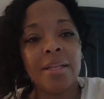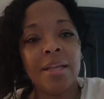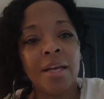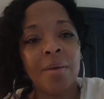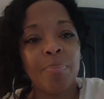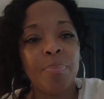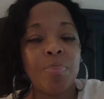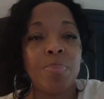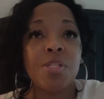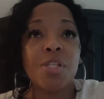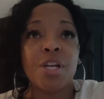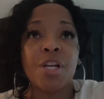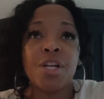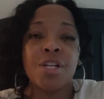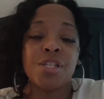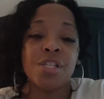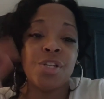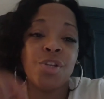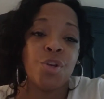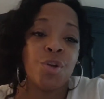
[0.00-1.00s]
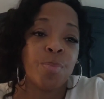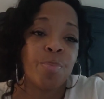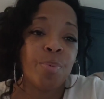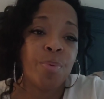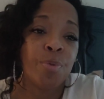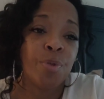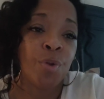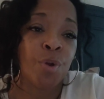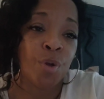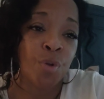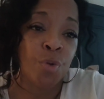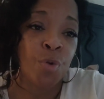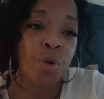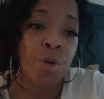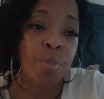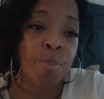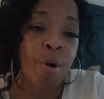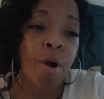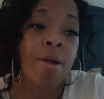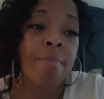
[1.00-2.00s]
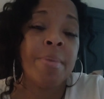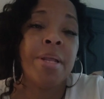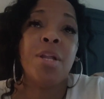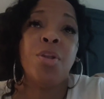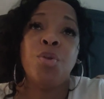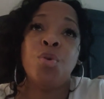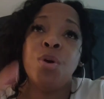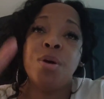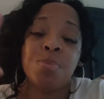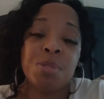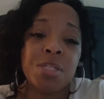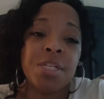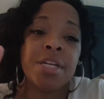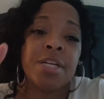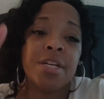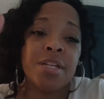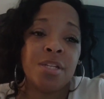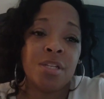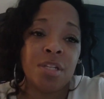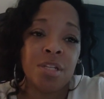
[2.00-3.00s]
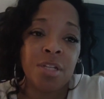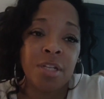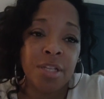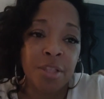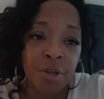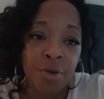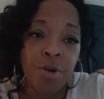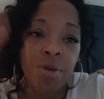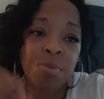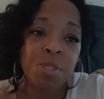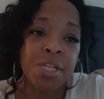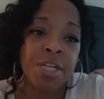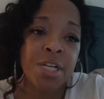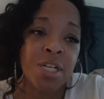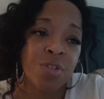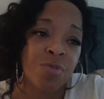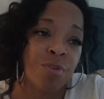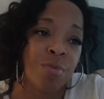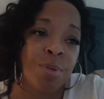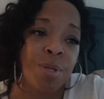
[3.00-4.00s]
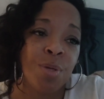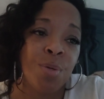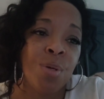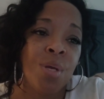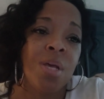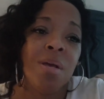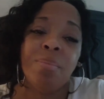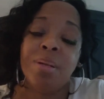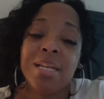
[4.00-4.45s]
upstairs and you're in an apartment and you're upstairs and they're upstairs from you,